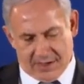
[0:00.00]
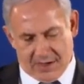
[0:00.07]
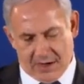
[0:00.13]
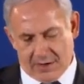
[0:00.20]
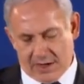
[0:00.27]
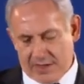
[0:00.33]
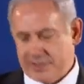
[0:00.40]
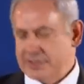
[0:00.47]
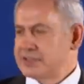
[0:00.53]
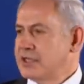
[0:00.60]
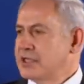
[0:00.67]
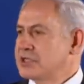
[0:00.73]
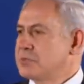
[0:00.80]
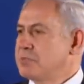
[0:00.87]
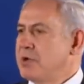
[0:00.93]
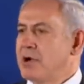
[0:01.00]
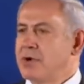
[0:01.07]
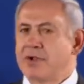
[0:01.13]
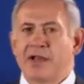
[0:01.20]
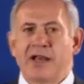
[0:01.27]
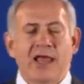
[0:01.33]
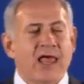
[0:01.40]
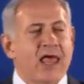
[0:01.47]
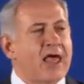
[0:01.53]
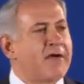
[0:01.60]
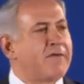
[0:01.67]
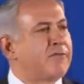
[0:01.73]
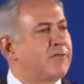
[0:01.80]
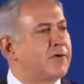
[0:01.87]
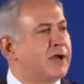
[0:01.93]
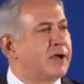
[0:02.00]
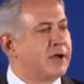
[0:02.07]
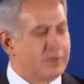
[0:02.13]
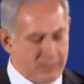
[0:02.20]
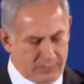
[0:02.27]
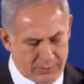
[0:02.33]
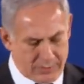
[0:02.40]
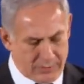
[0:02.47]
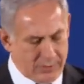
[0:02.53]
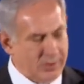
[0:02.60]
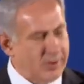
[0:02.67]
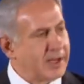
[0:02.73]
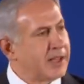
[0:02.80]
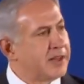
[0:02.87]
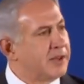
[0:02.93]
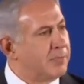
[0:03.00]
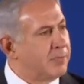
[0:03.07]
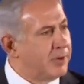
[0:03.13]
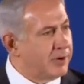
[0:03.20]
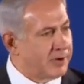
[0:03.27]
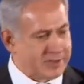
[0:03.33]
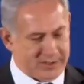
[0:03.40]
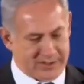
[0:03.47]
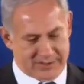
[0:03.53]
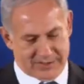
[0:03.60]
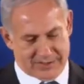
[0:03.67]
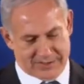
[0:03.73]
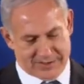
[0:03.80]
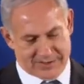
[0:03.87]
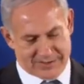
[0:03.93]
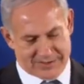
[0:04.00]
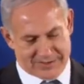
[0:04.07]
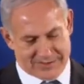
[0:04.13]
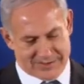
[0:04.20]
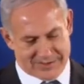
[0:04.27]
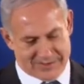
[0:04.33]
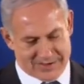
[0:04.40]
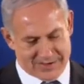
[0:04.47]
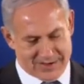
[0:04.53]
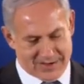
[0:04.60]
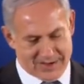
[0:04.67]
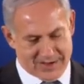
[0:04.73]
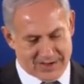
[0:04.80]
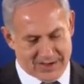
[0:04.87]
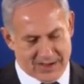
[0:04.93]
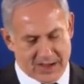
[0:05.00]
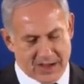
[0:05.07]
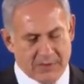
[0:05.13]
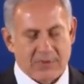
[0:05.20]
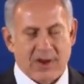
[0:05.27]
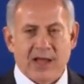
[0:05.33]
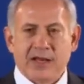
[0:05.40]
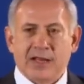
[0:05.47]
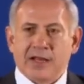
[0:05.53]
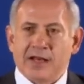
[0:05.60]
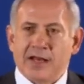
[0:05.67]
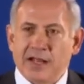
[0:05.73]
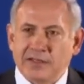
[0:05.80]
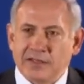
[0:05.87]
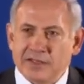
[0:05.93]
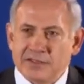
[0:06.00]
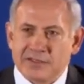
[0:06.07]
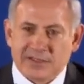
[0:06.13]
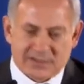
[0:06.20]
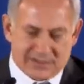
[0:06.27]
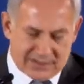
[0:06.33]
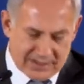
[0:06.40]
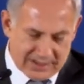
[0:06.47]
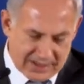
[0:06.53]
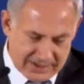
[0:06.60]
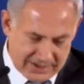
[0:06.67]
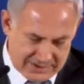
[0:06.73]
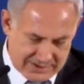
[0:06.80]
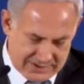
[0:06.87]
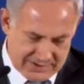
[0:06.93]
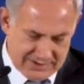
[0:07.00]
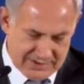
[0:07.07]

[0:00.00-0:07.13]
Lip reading: our odyssey has broken every rule in the book. And writing in 1968,